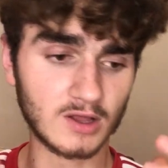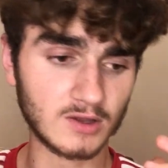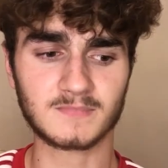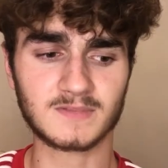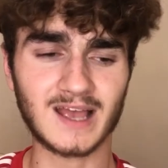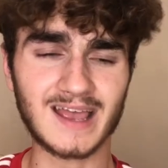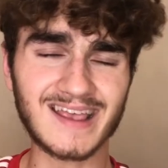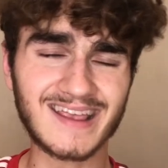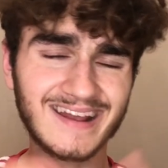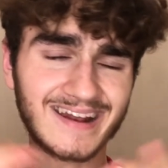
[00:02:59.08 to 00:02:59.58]

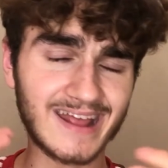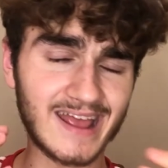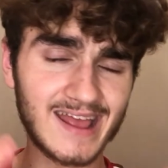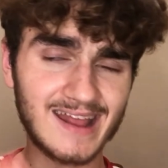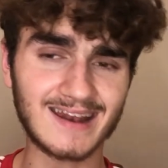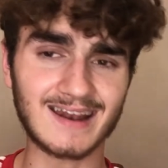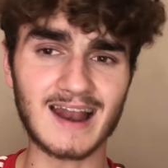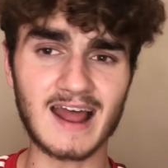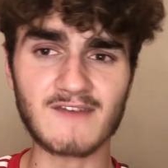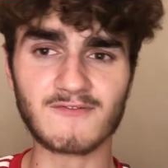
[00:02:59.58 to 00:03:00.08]
taking it
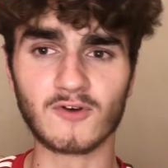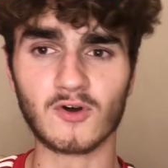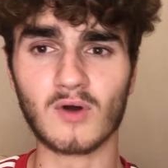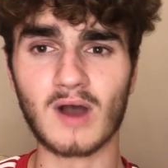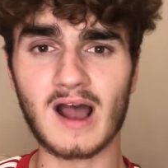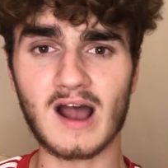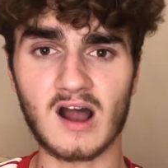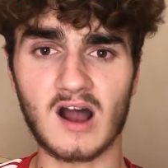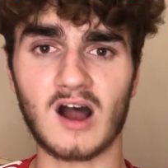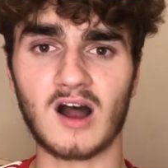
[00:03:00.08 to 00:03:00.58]
in level
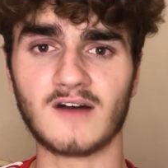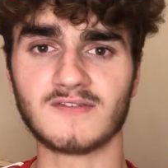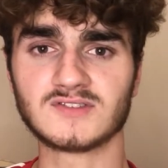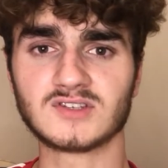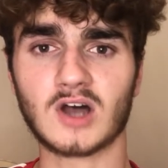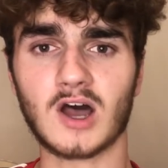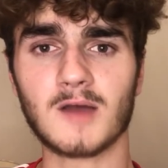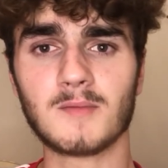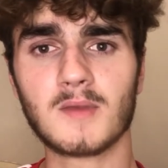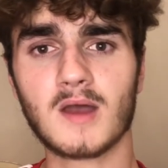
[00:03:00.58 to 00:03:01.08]
at
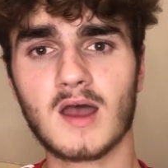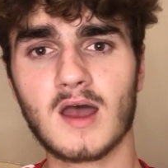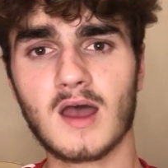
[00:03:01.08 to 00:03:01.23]
half-time.